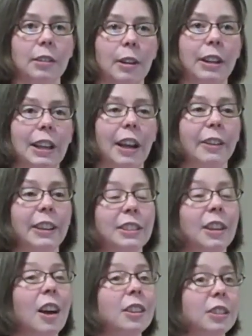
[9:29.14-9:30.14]
Now, this
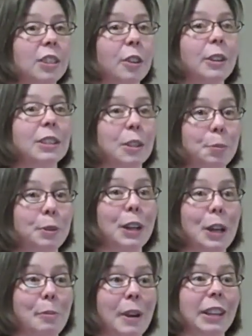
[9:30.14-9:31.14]
also is a
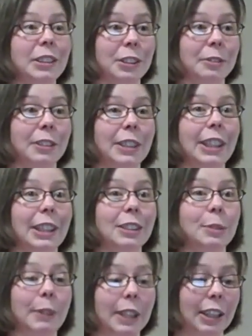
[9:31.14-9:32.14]
pretty major
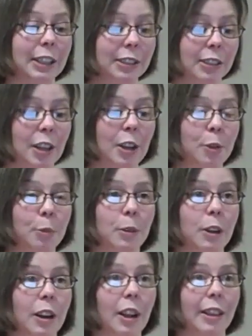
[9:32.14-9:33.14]
release because
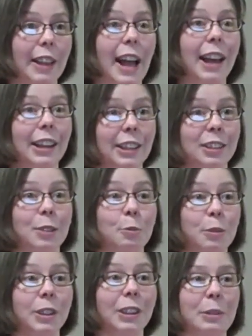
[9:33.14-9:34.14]
we're adding some
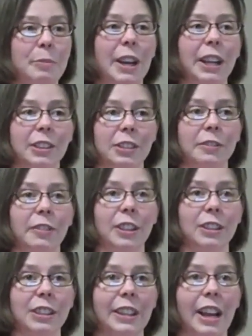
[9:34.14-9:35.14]
really major
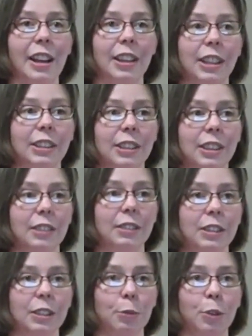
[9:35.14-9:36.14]
functionality to,
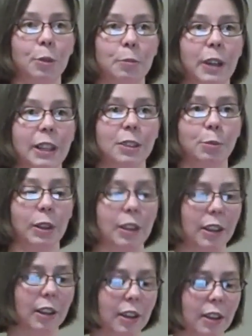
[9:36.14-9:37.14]
to WordPress it's with
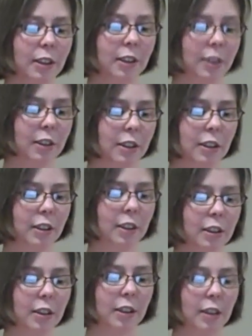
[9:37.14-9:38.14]
more the, like a CMS
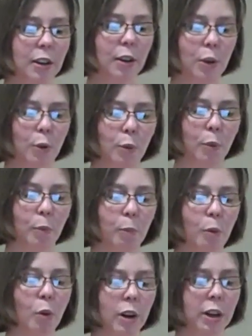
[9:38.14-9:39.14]
now.
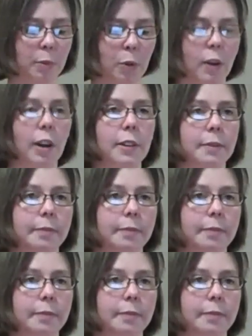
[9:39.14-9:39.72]
More and more.